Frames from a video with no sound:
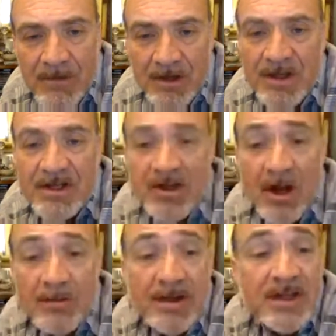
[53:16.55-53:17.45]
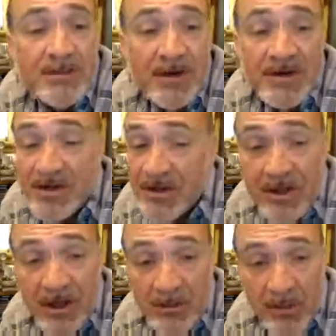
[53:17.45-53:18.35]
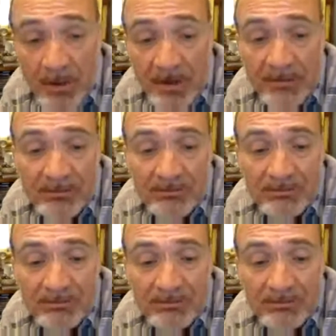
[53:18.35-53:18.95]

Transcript: So it takes time, experience to learn properly.